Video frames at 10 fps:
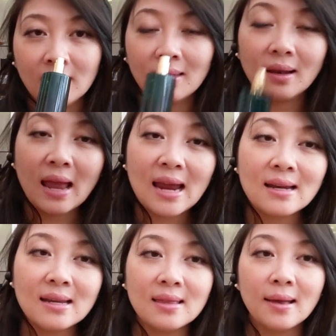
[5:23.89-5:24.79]
The
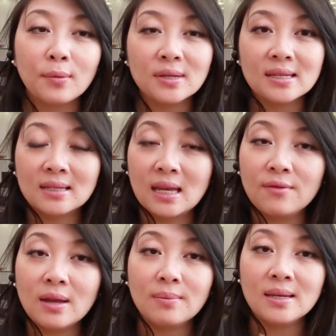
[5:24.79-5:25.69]
lady that was
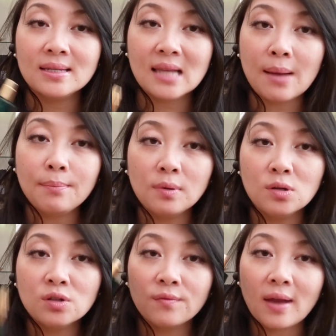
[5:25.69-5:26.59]
giving me
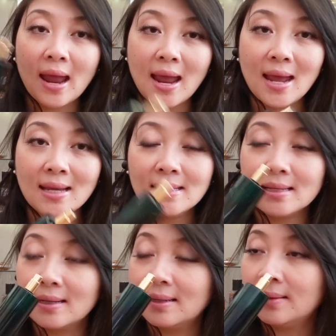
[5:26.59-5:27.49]
samples of
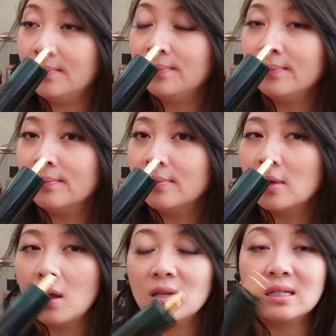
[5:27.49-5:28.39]
eggs
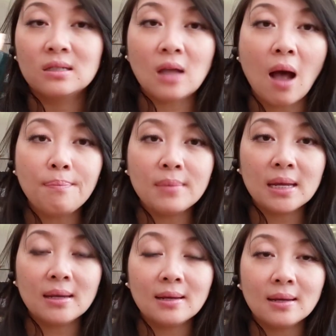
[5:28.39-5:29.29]
stopped
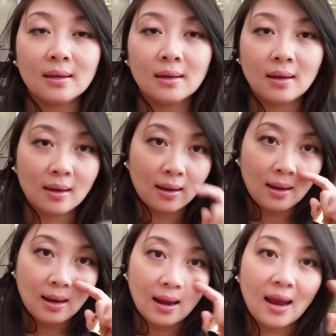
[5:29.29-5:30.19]
me
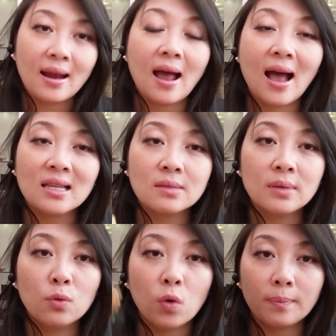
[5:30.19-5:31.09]
and asked
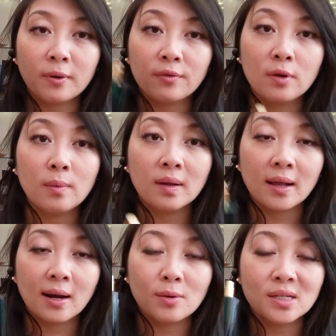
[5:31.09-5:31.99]
me what perfume
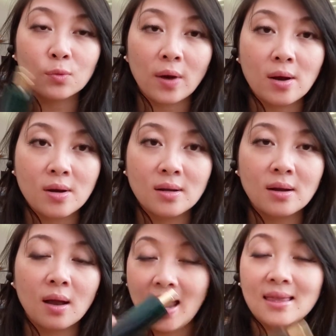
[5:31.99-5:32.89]
that I was wearing.
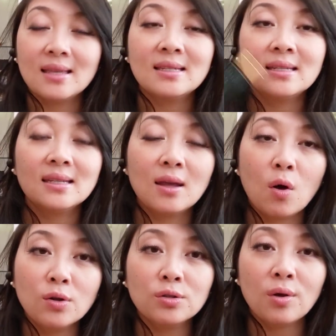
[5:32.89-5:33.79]
And then she
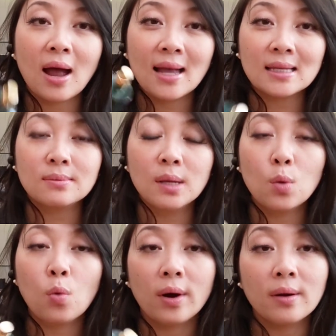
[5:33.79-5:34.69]
also asked
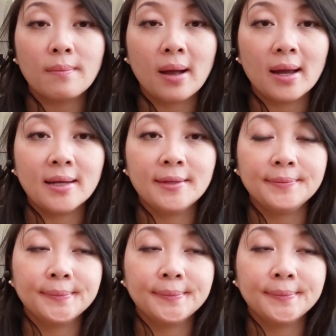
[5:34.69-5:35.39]
me where to buy it.